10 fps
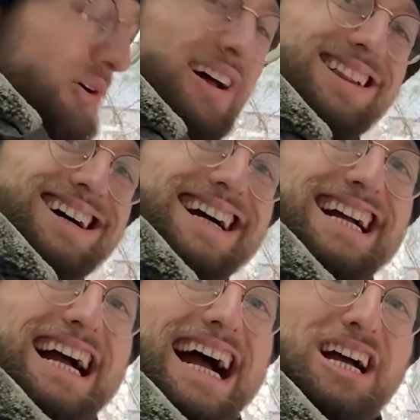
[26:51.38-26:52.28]
Well,
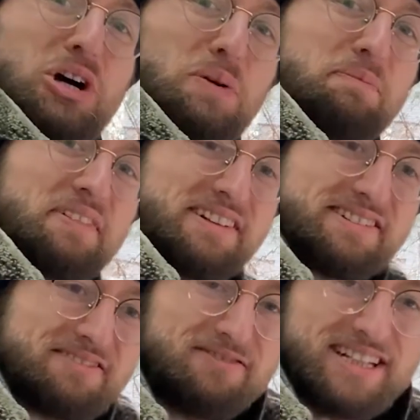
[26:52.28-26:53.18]
I hope this
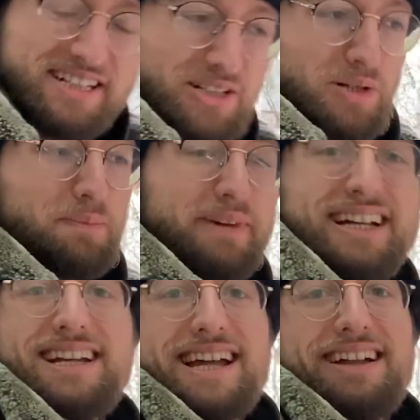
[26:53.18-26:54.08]
video
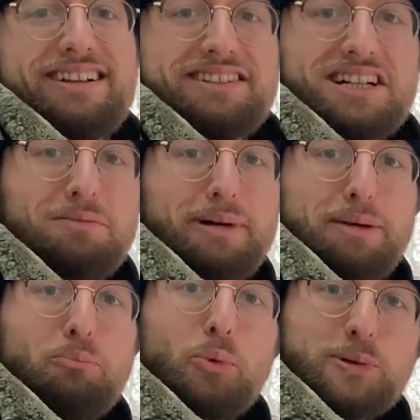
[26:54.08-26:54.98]
made it a little bit
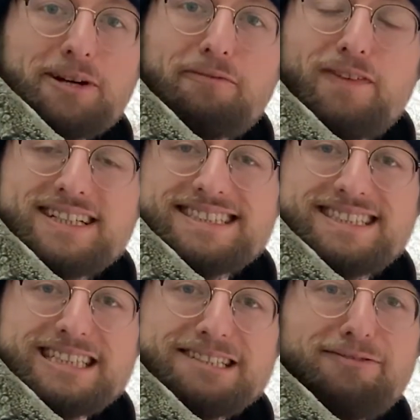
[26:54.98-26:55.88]
more fun
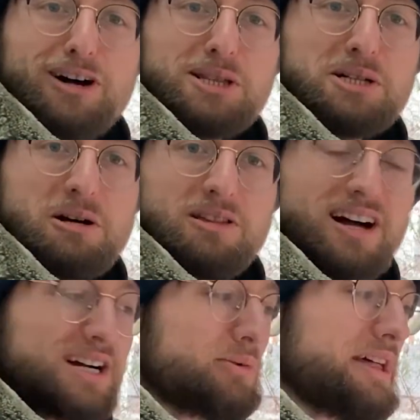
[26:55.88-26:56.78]
to follow
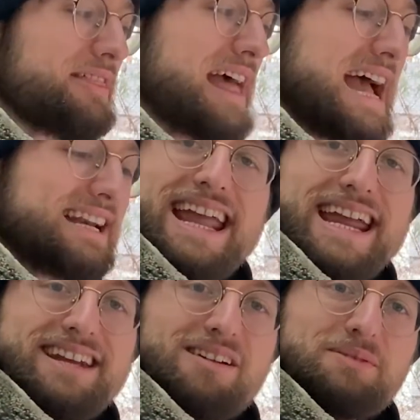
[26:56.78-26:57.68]
along with that
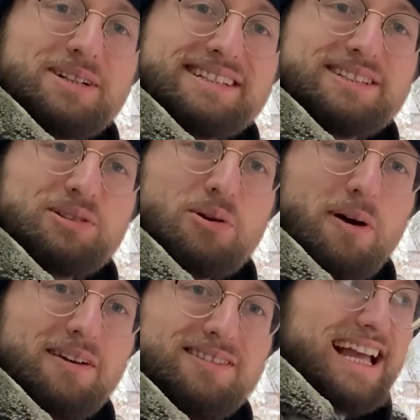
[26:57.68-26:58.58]
AWS tutorial.